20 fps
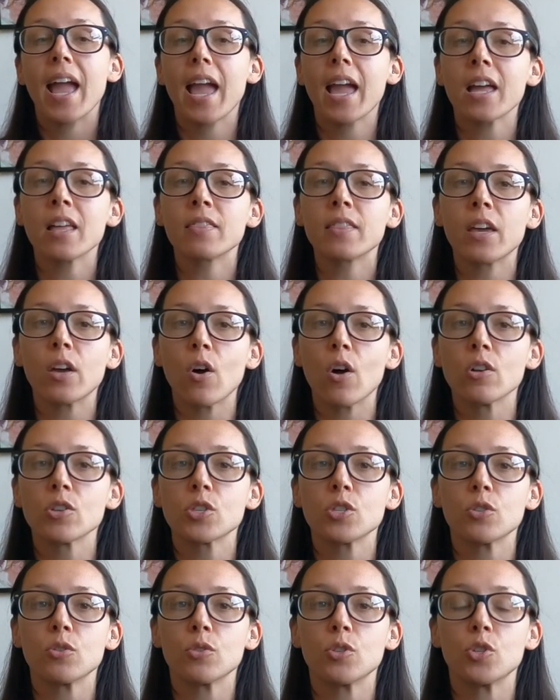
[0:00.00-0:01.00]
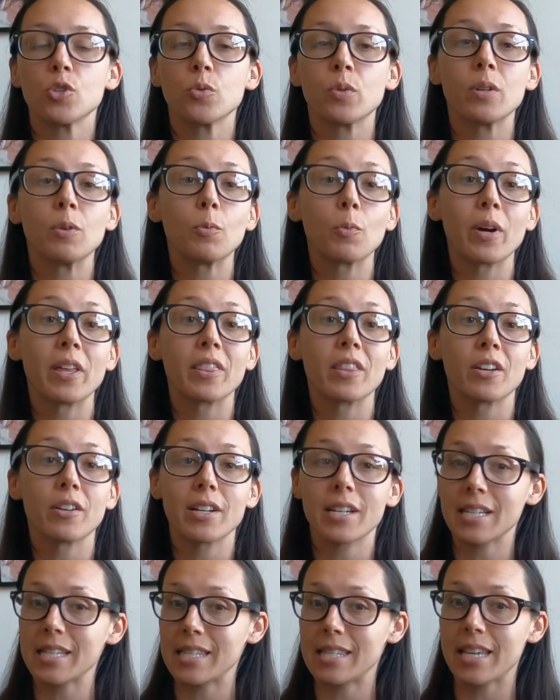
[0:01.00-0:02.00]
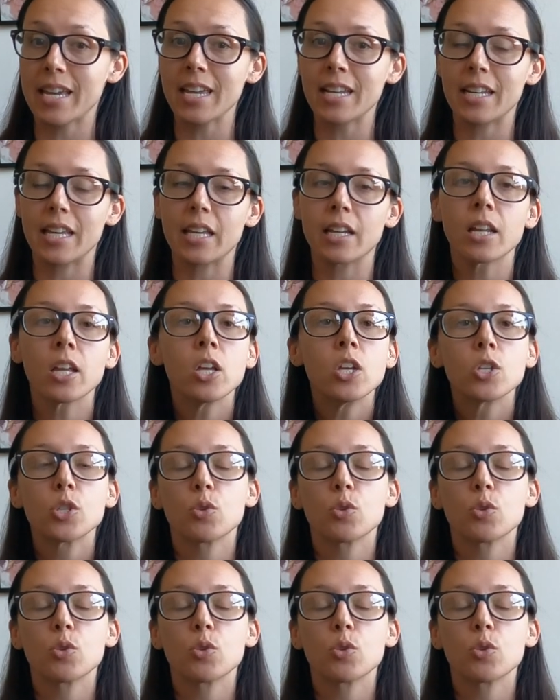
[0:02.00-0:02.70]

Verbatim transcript: And they also do it when they're excited.